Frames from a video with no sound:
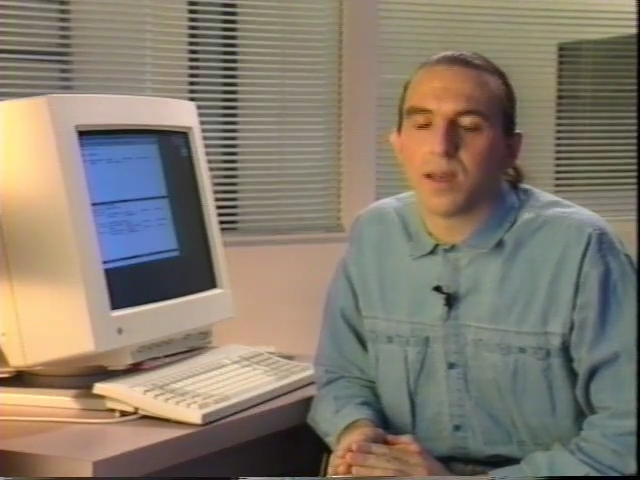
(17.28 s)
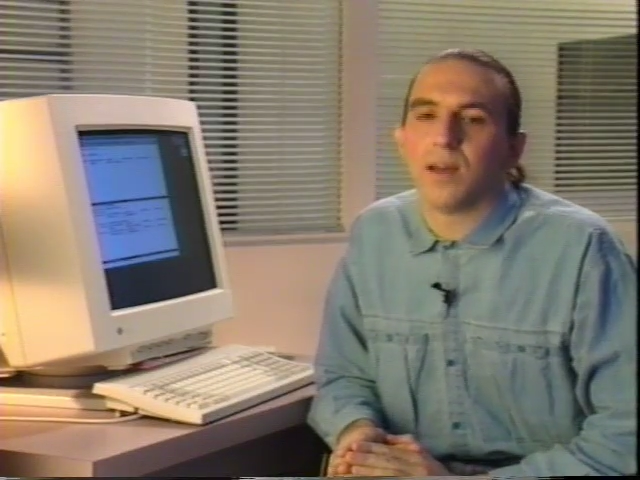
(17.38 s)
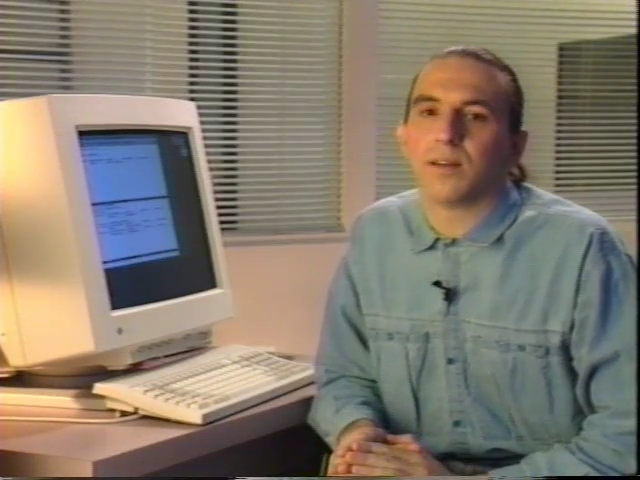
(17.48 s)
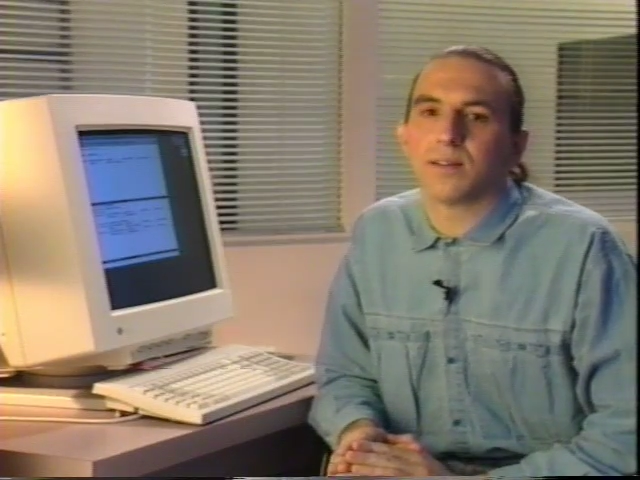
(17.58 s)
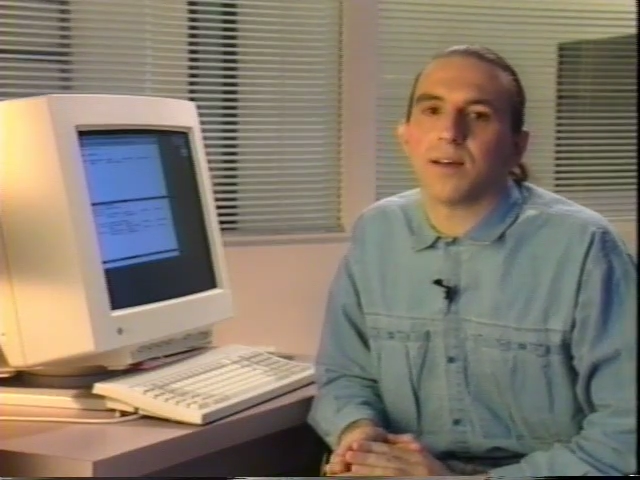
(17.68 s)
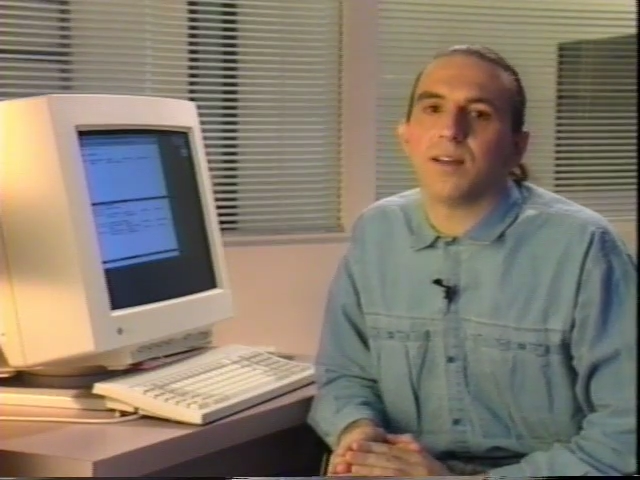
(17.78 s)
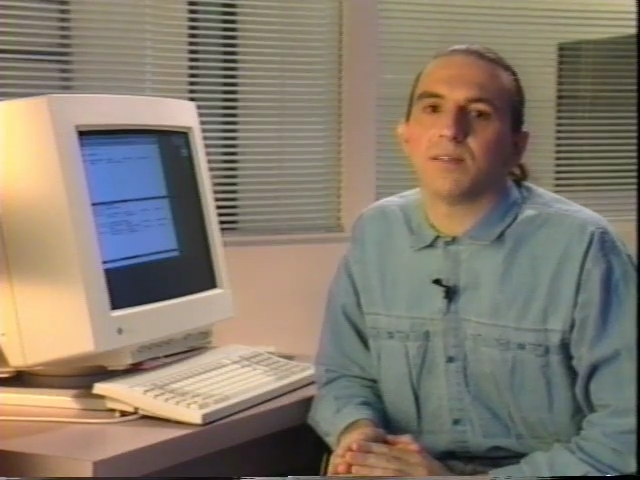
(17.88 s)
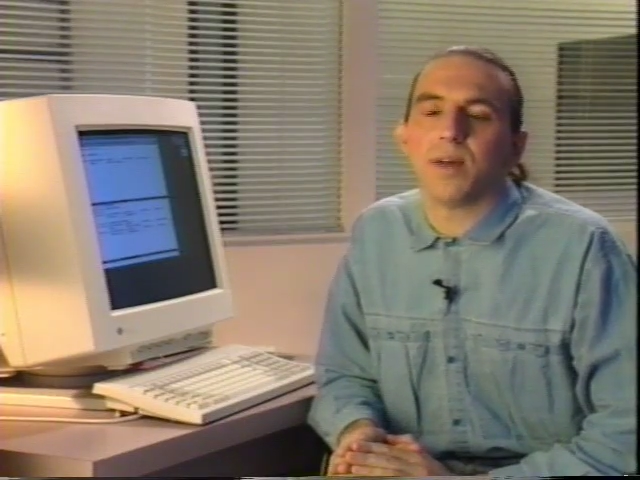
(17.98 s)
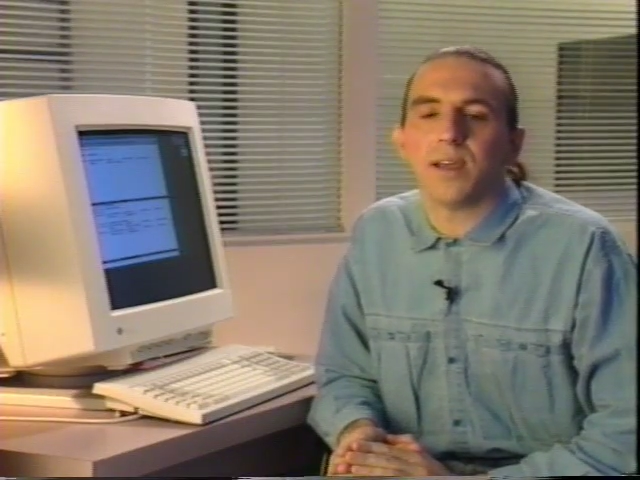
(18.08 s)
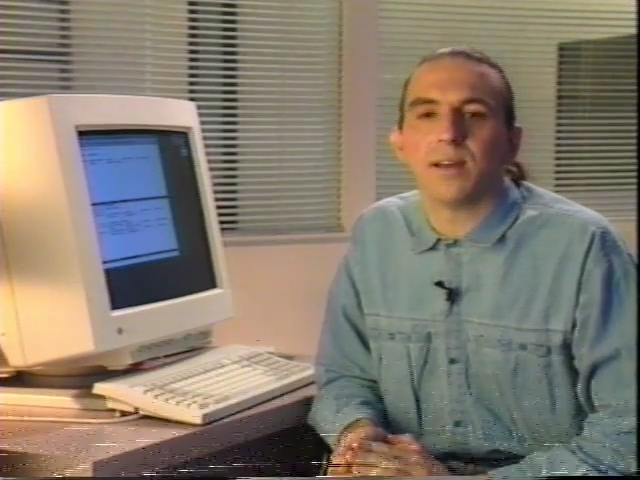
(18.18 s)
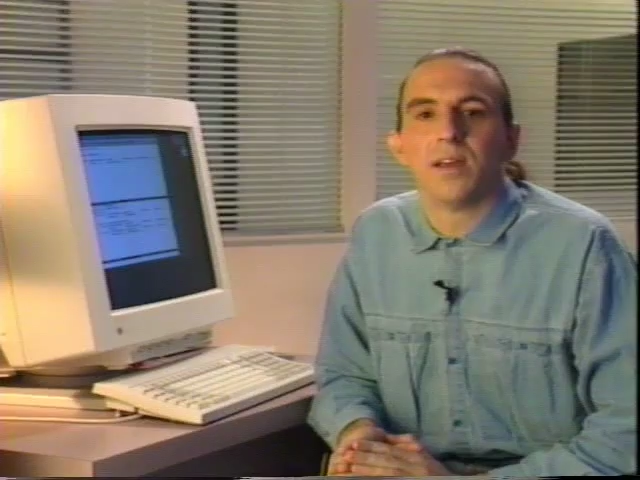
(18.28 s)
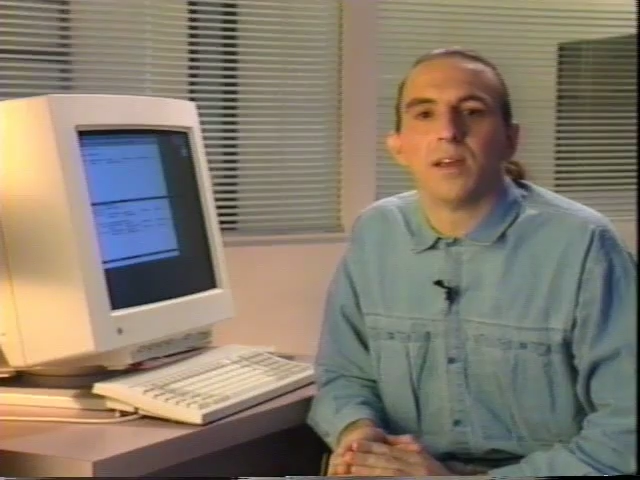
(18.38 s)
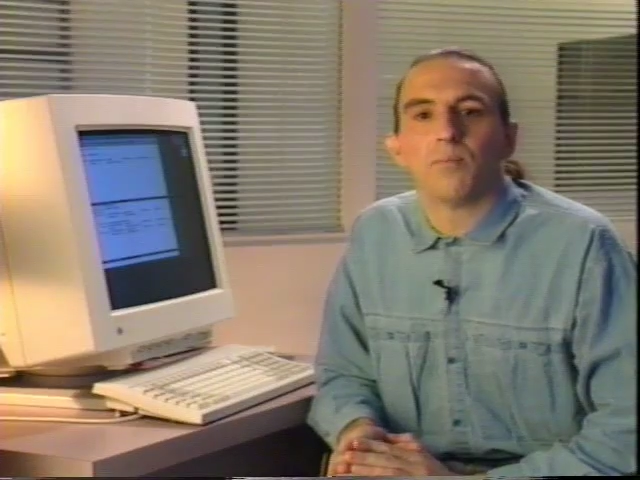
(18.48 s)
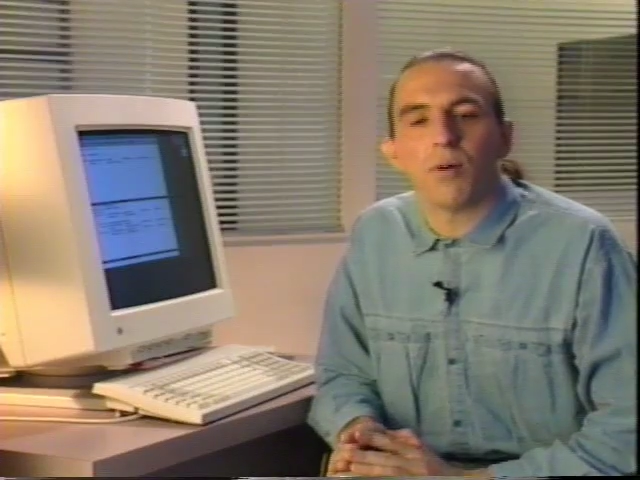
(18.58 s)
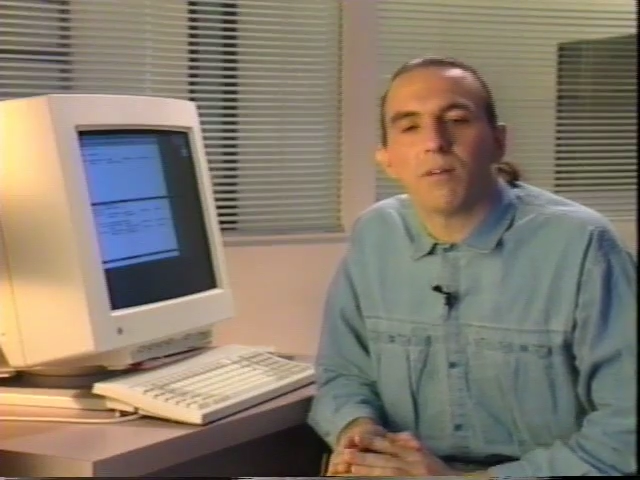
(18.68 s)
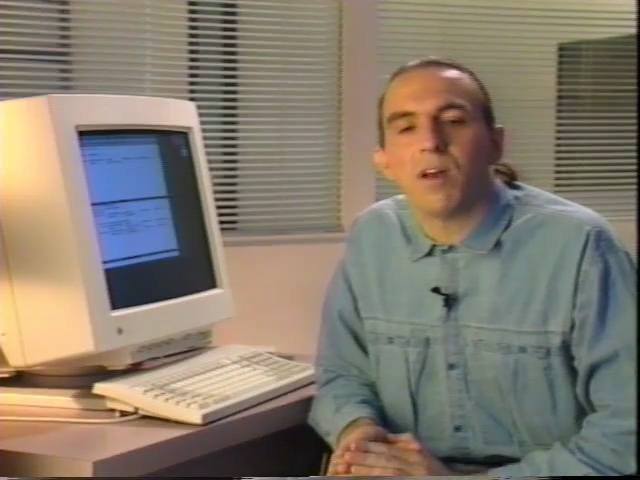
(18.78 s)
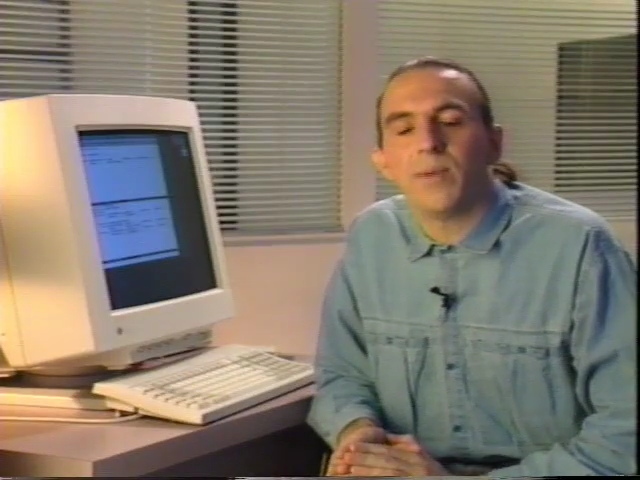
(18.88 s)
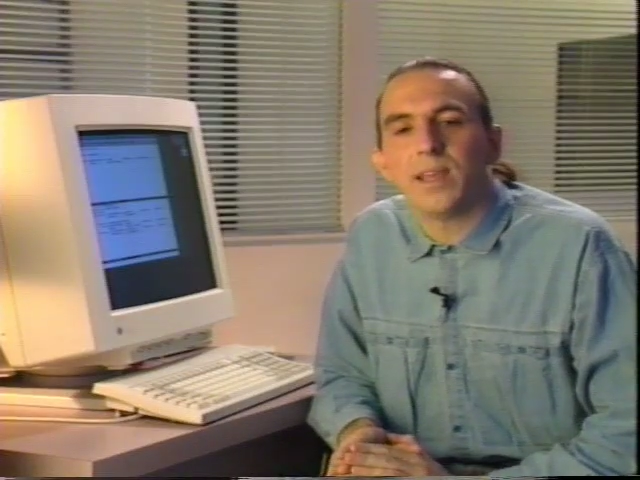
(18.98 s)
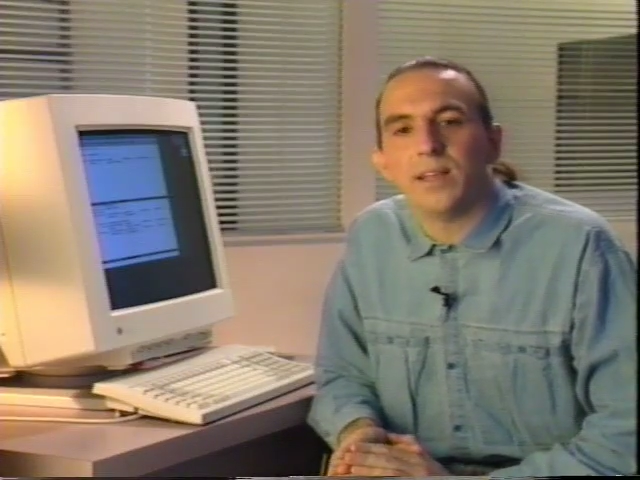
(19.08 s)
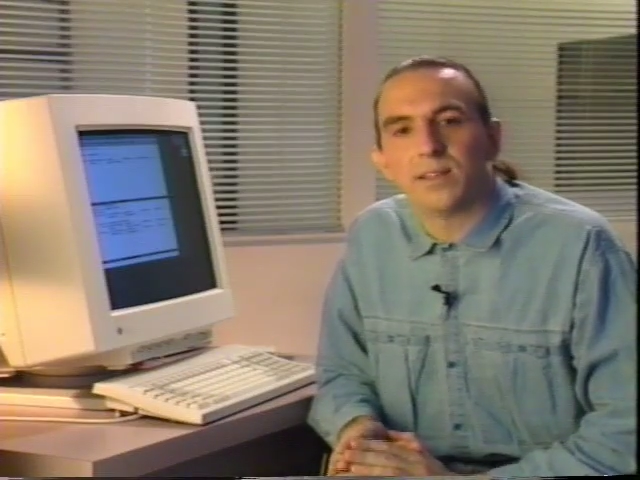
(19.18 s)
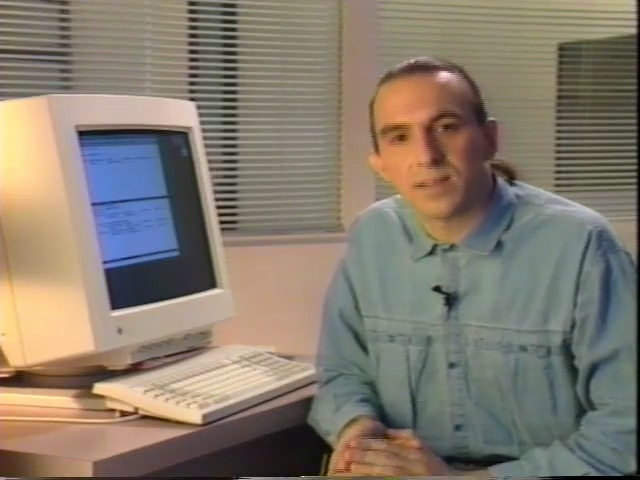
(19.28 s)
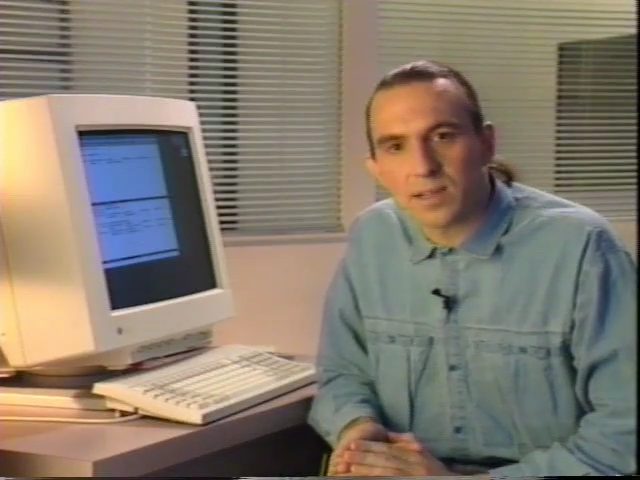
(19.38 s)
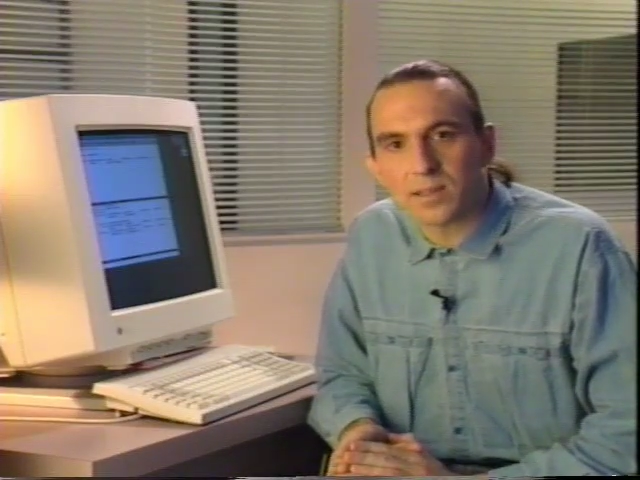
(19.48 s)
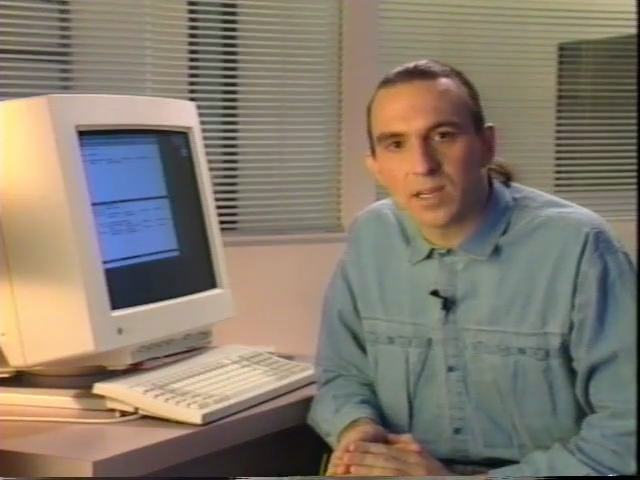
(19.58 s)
and designed to make programming in C and